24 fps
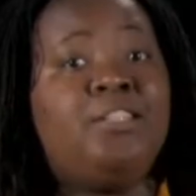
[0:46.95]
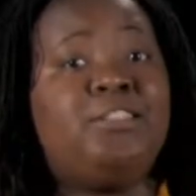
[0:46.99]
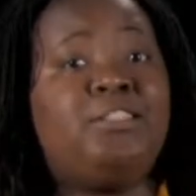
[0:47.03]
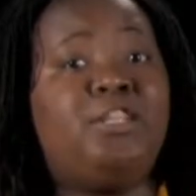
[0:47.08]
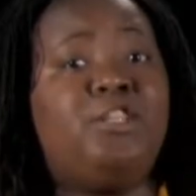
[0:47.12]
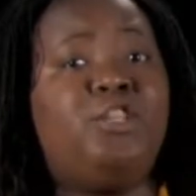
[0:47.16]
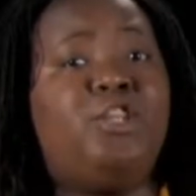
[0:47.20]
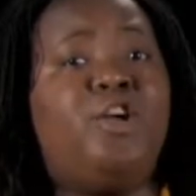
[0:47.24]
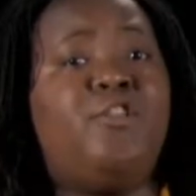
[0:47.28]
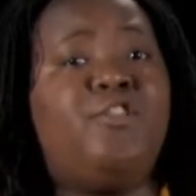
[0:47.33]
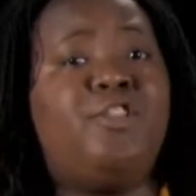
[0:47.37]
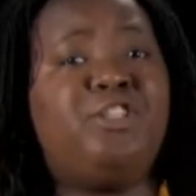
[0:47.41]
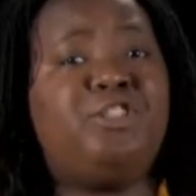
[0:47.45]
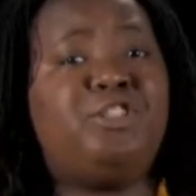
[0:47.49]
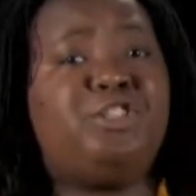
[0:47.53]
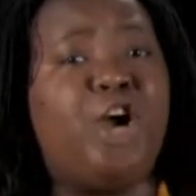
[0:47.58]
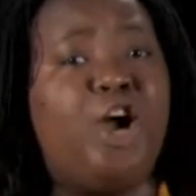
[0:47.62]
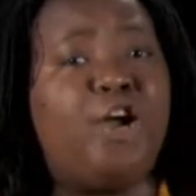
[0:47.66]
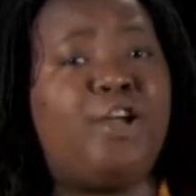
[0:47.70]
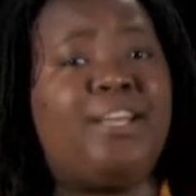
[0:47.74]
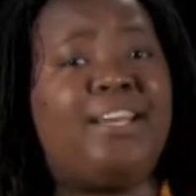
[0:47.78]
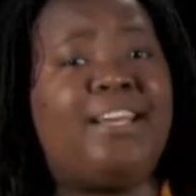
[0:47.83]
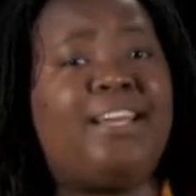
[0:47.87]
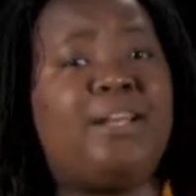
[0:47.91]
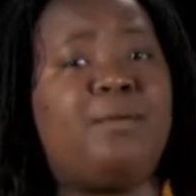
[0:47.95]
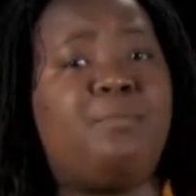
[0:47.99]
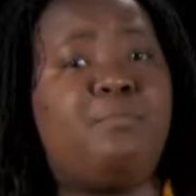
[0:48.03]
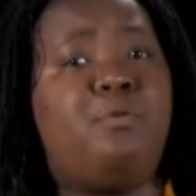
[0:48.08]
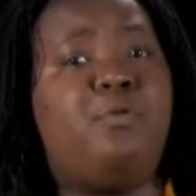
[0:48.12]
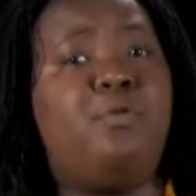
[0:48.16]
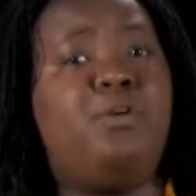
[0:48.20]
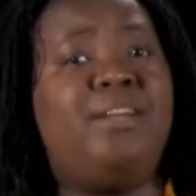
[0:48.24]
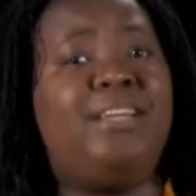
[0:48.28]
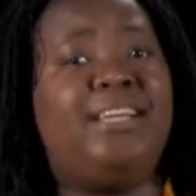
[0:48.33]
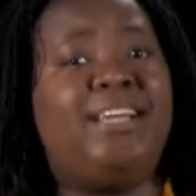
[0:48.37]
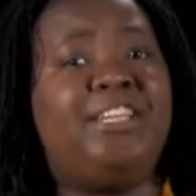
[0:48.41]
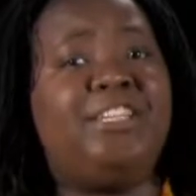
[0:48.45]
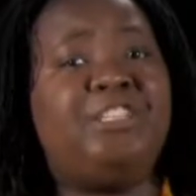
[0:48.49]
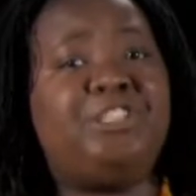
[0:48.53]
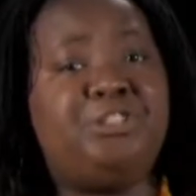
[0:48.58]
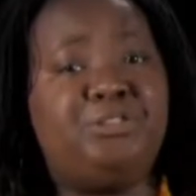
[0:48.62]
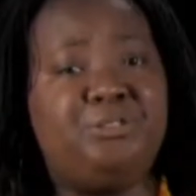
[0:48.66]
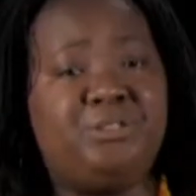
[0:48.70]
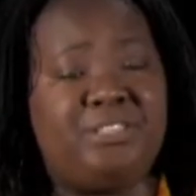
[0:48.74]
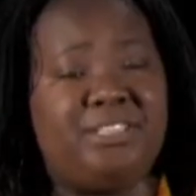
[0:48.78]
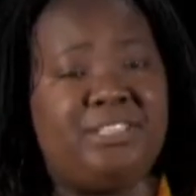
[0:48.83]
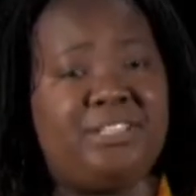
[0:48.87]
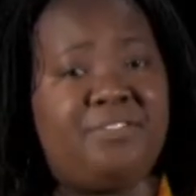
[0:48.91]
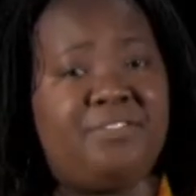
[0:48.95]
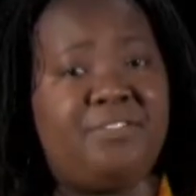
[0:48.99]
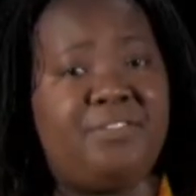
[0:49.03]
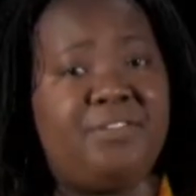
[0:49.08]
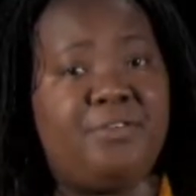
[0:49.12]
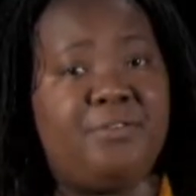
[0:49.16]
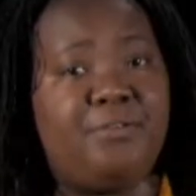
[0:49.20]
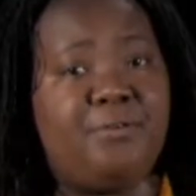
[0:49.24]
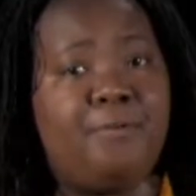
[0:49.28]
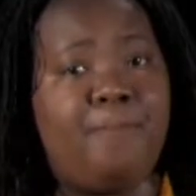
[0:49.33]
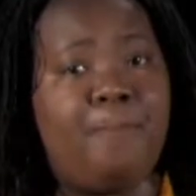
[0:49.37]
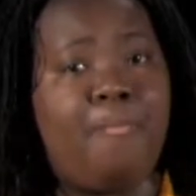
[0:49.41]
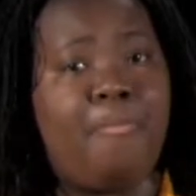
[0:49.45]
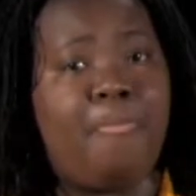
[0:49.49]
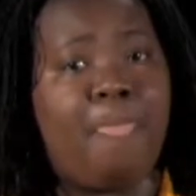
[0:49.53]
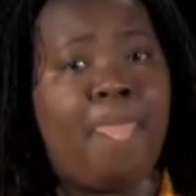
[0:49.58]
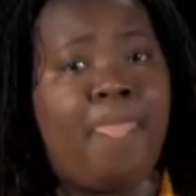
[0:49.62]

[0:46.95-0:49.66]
to learn the jargon and important issues in the field,